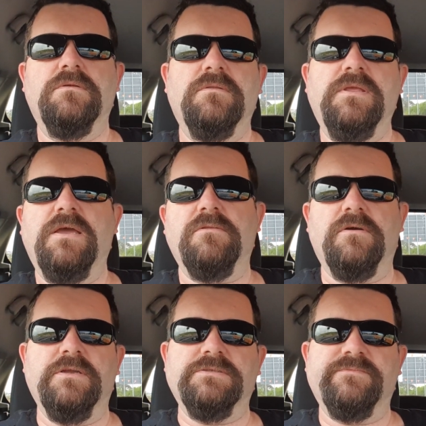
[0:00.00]
the
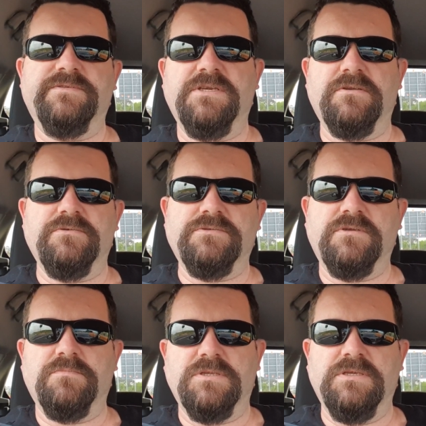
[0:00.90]
outlines of shadows, I
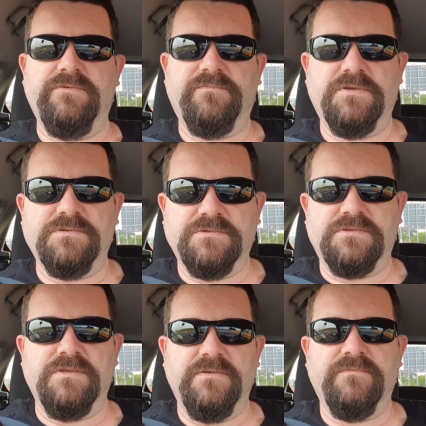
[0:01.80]
believe, because
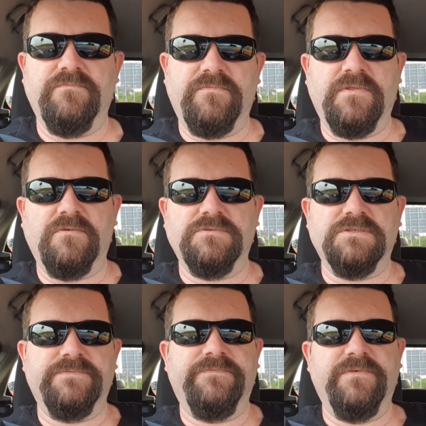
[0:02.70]
they'll
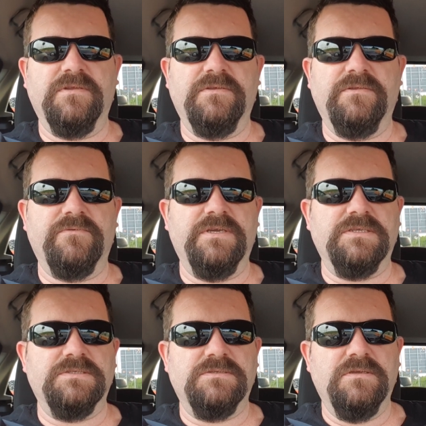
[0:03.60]
just fill in the
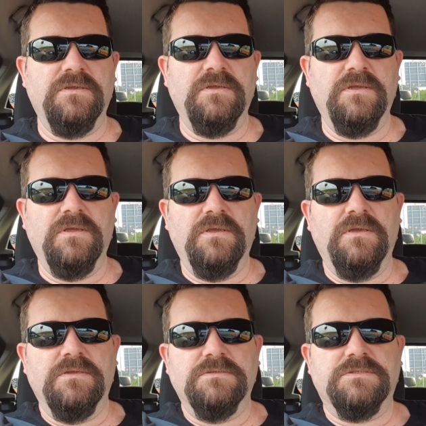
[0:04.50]
rest.
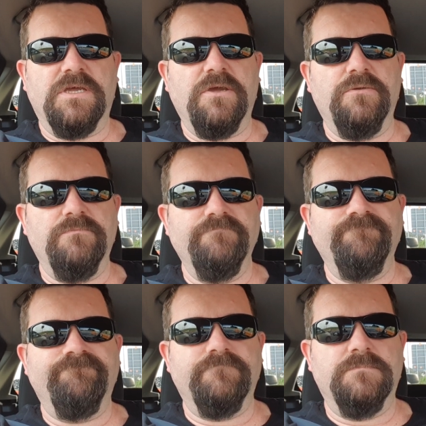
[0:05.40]
So
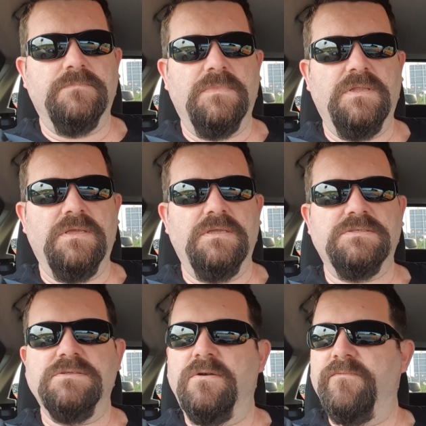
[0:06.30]

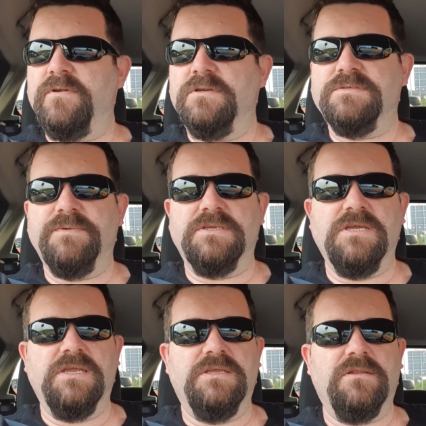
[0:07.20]
it's not very
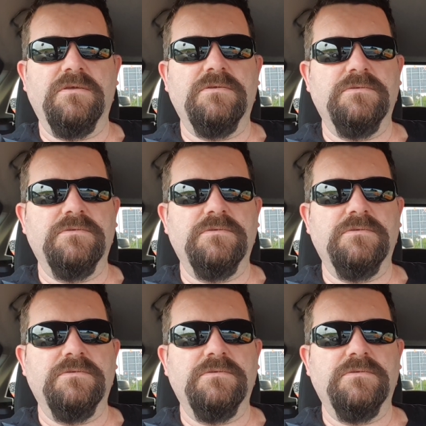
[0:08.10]
spectacular.